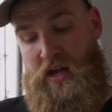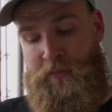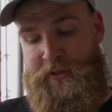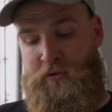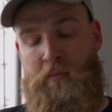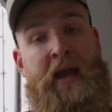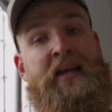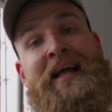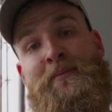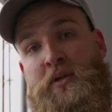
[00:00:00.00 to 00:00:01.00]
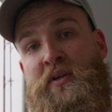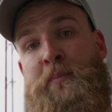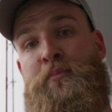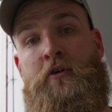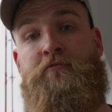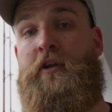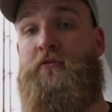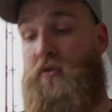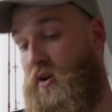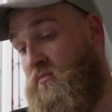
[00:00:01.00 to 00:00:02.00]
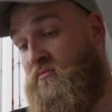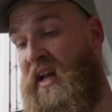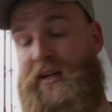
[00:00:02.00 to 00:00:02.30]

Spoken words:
which will make it absolutely perfect for your